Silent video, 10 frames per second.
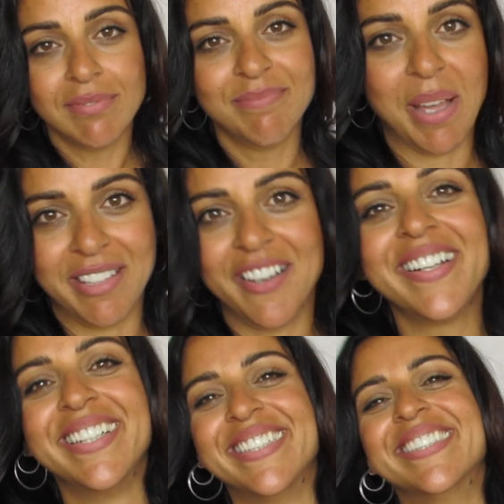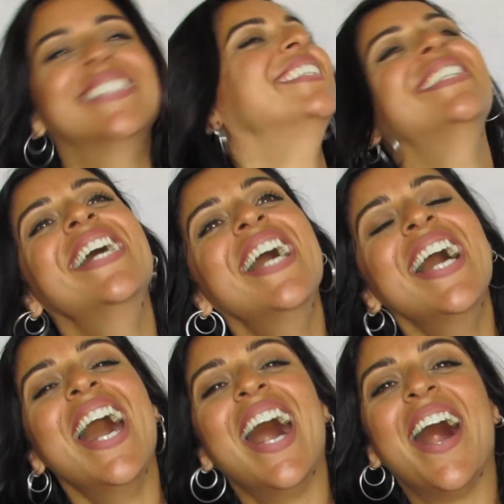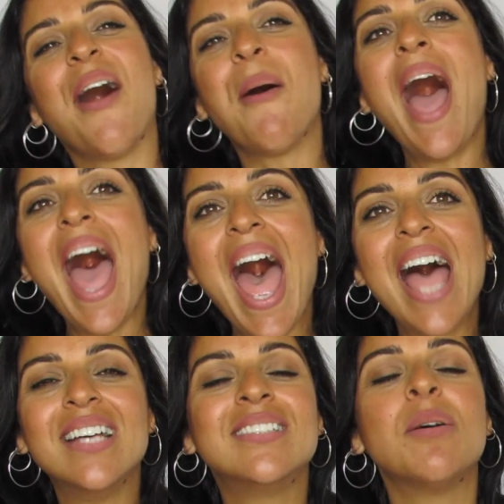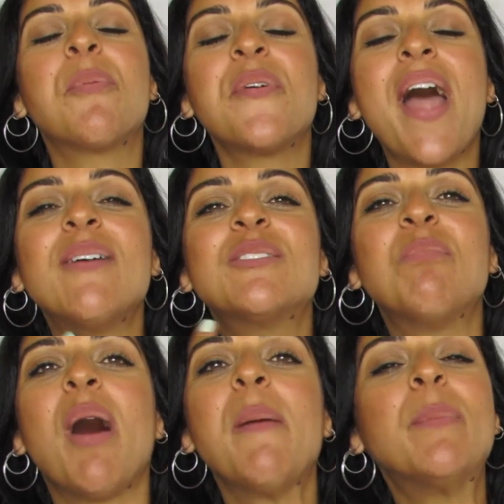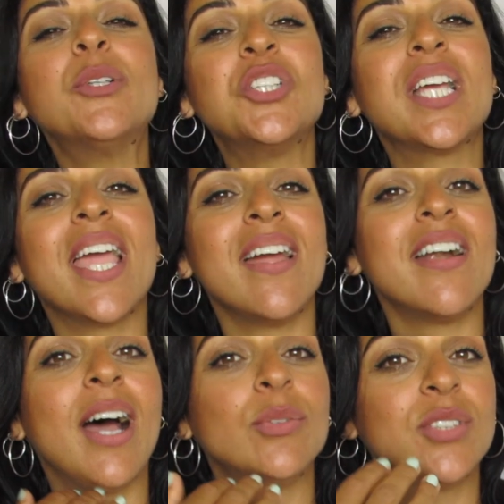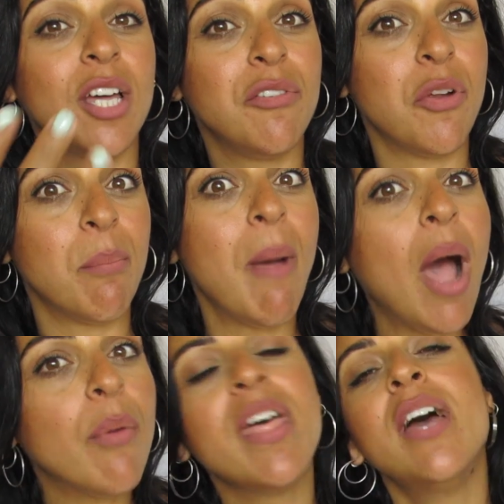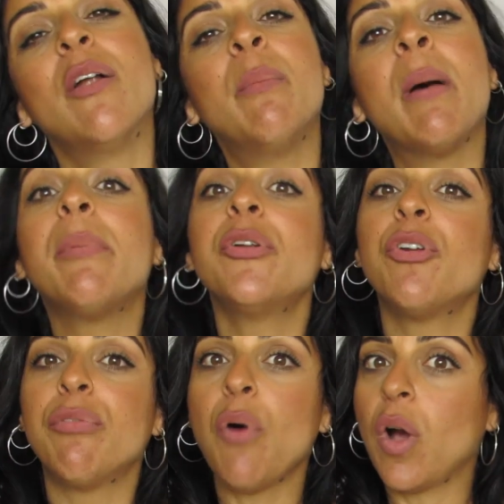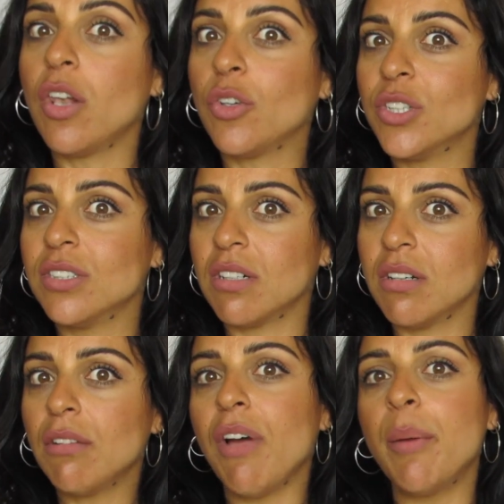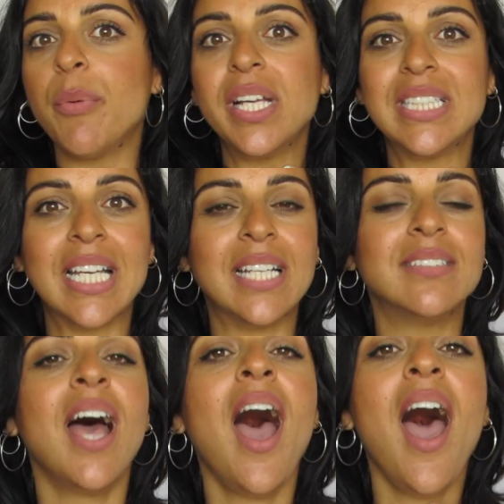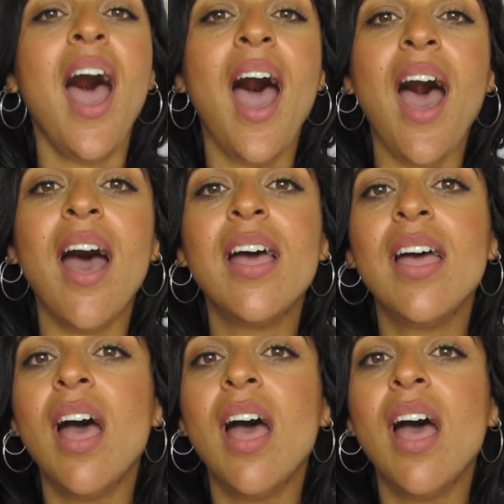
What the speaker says: Better. Ha is pronounced by pushing air outside of your mouth. Remember, your vocal cords are not vibrating. It's ha.